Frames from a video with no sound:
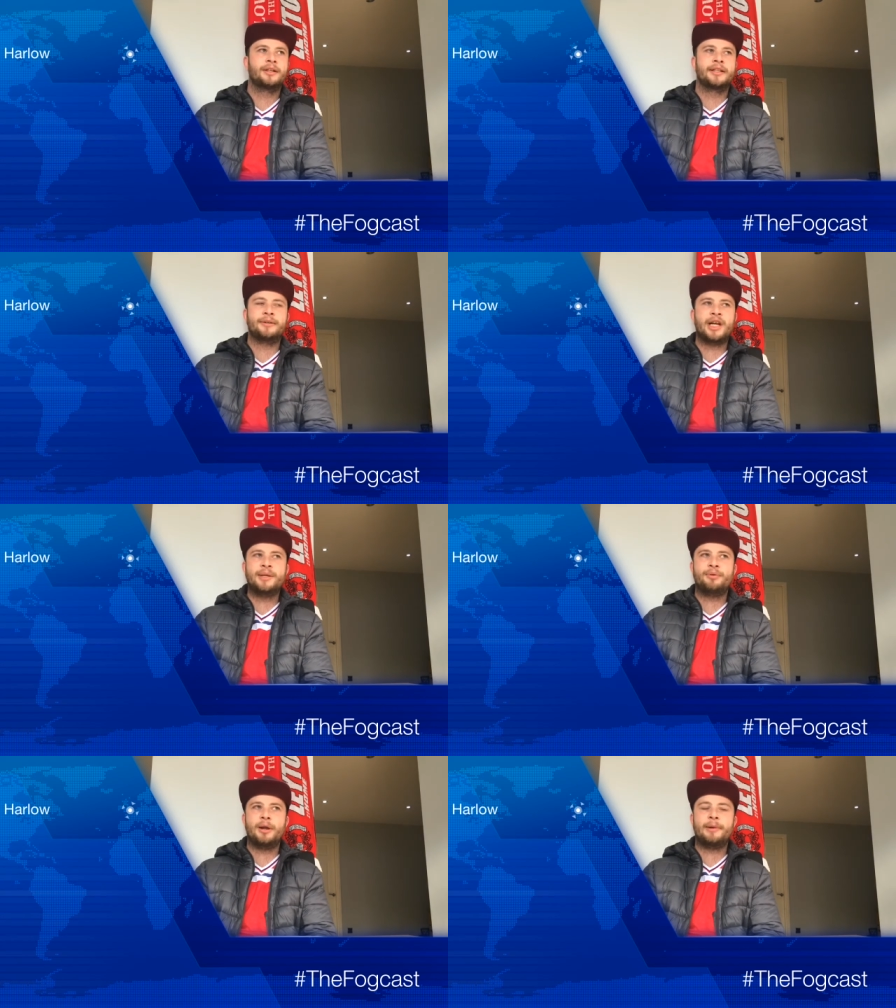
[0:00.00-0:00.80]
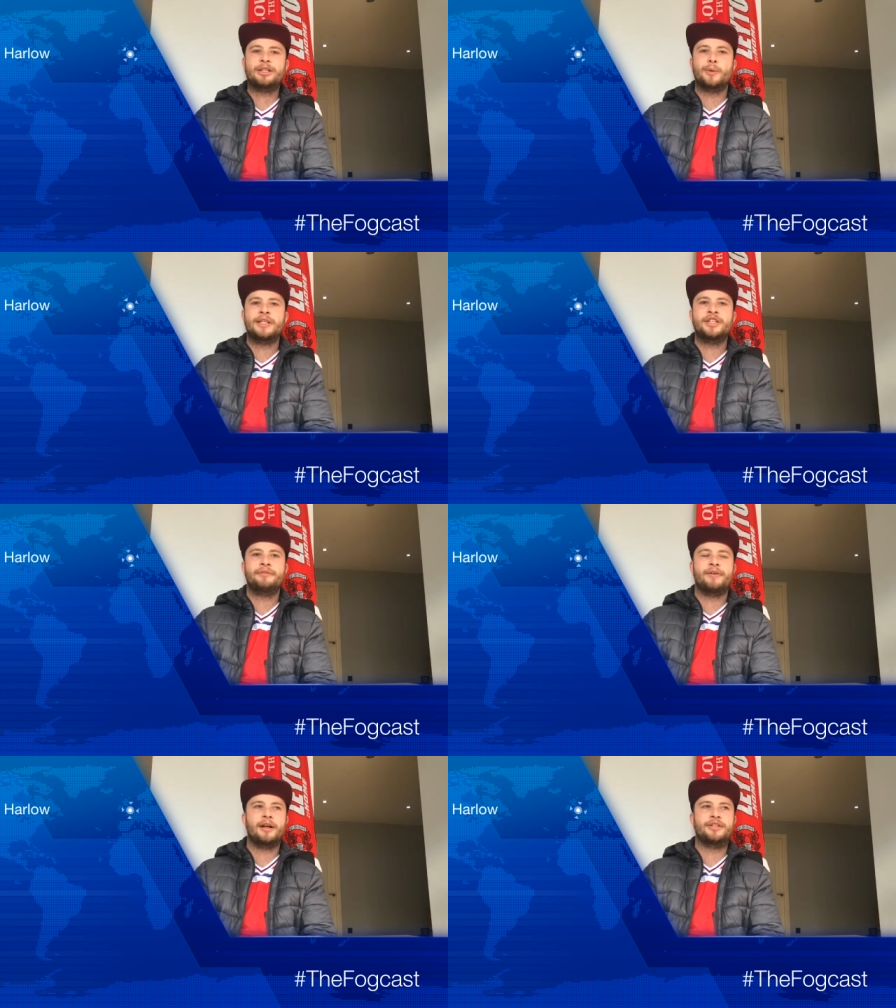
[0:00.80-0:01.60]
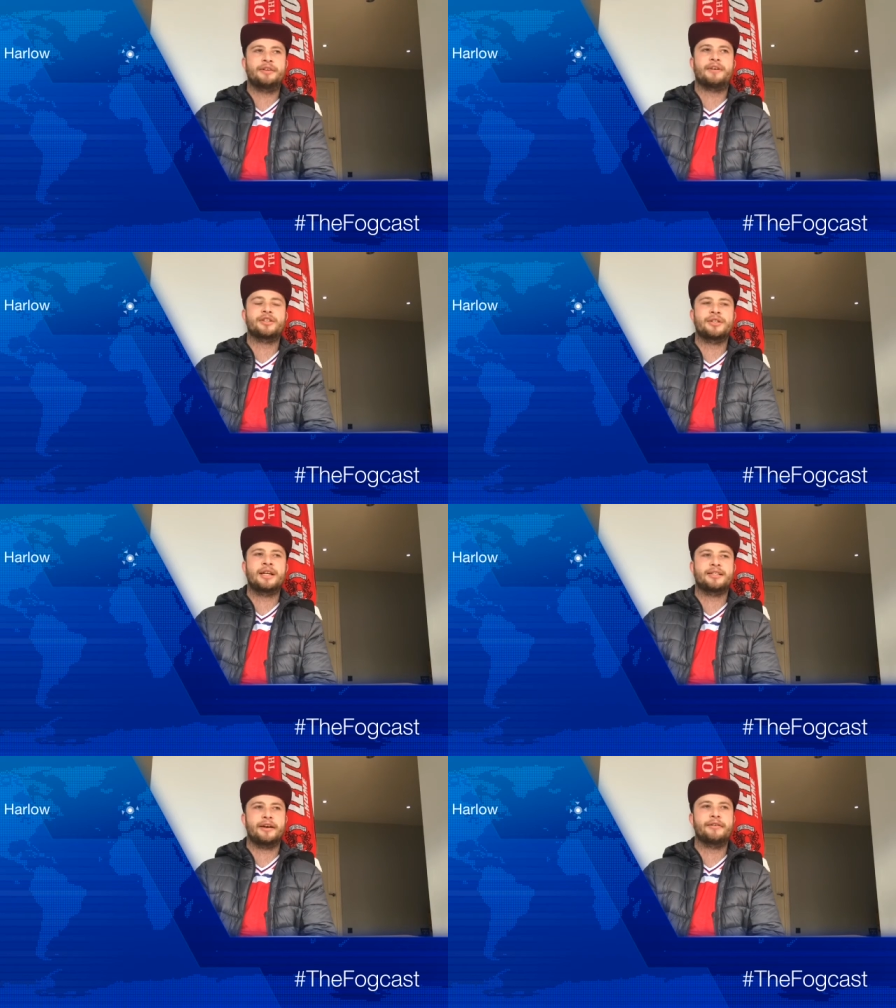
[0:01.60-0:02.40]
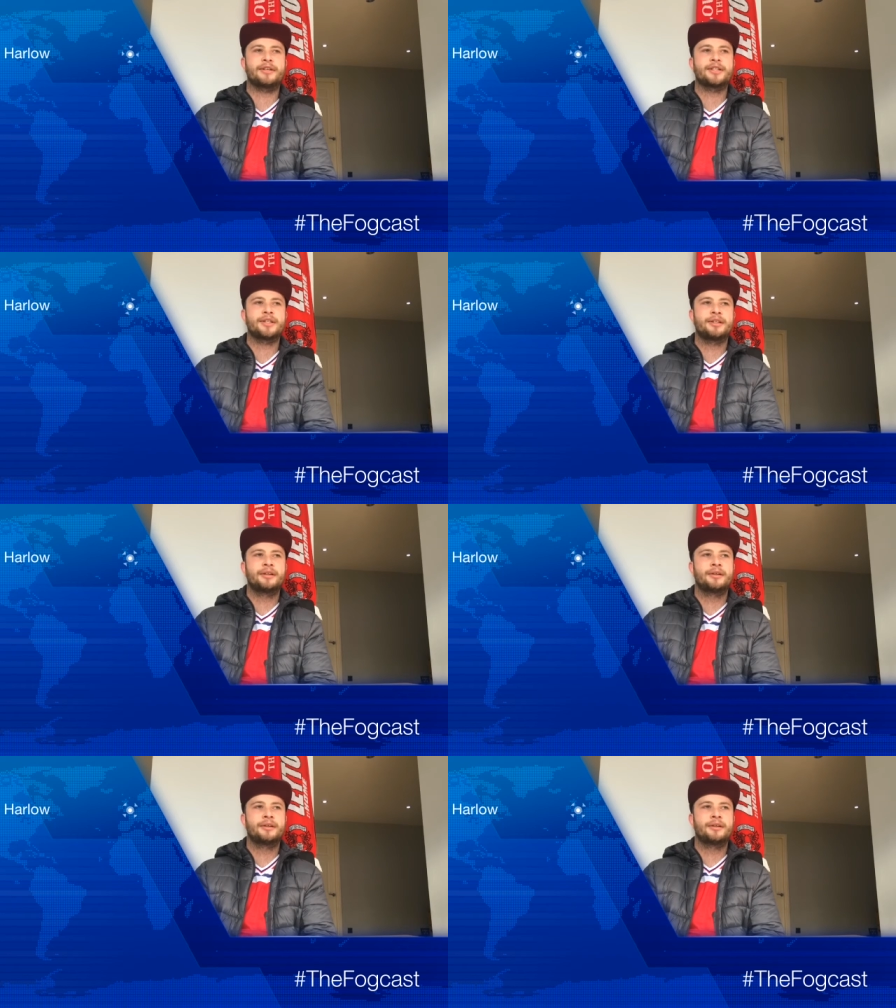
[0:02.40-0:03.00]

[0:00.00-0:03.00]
There was only probably about 20-30 of us on that terrace.